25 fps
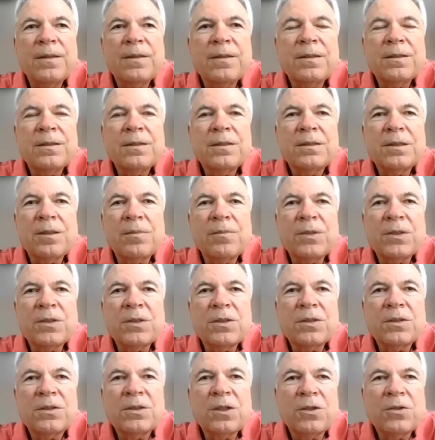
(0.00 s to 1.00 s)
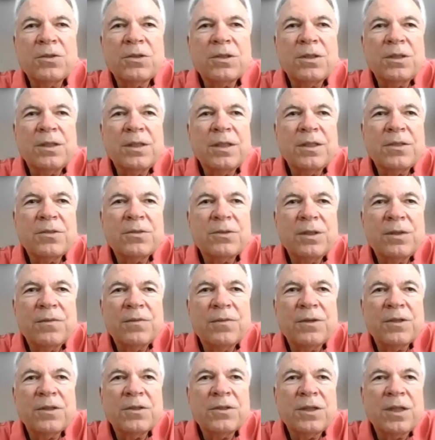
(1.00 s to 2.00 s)
Some of the surgical history
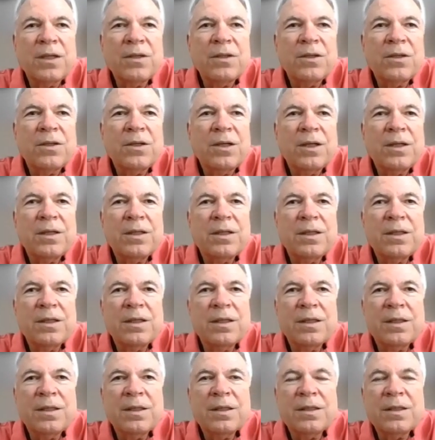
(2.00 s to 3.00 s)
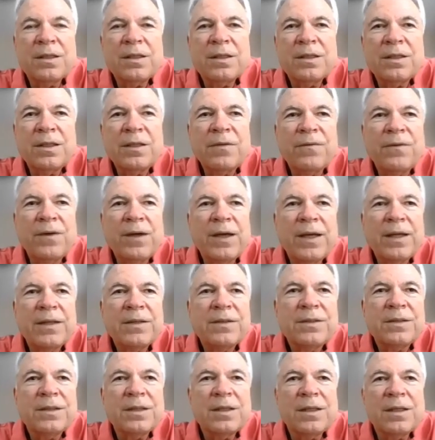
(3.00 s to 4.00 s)
for congenital heart
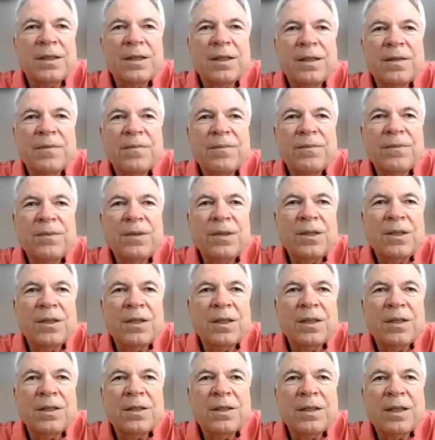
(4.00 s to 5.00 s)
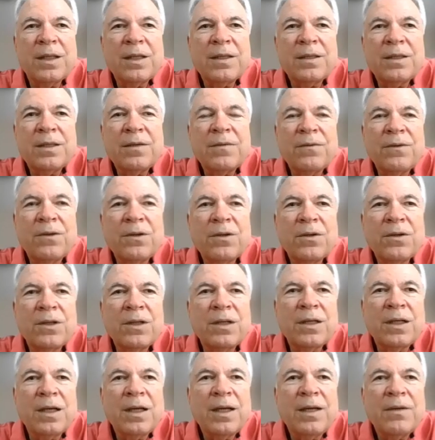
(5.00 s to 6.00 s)
defects. In
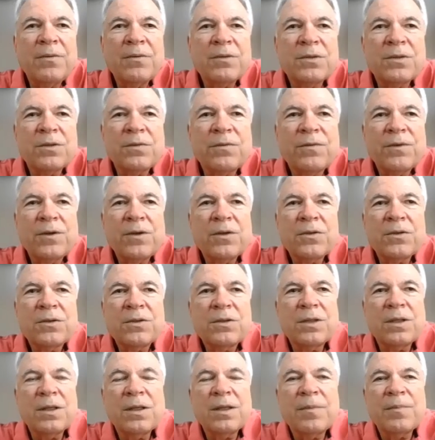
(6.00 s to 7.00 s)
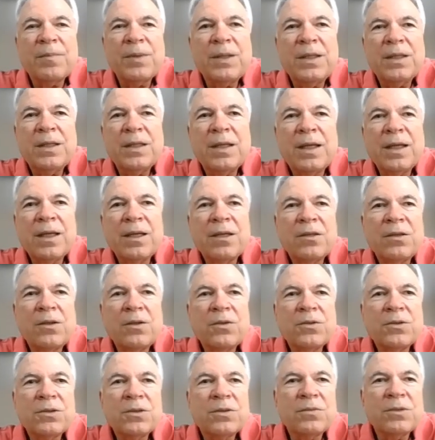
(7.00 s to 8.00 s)
1939 was the first PDA
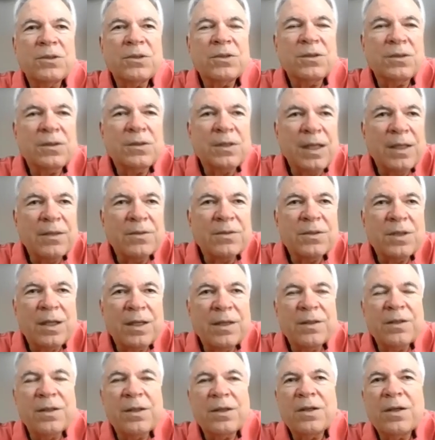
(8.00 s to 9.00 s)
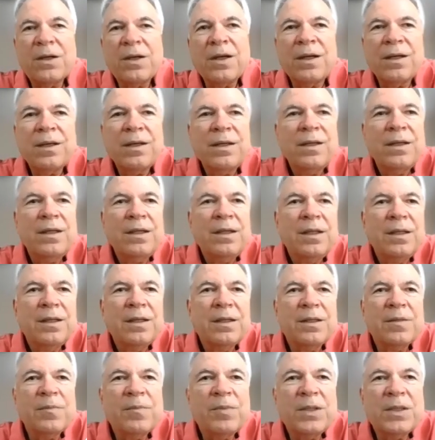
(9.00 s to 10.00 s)
closure, which is outside of the heart.
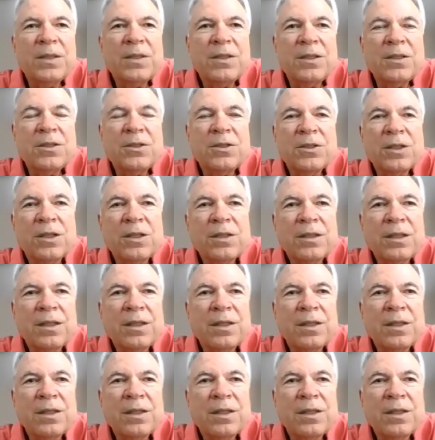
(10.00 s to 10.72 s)
The BT shunt that I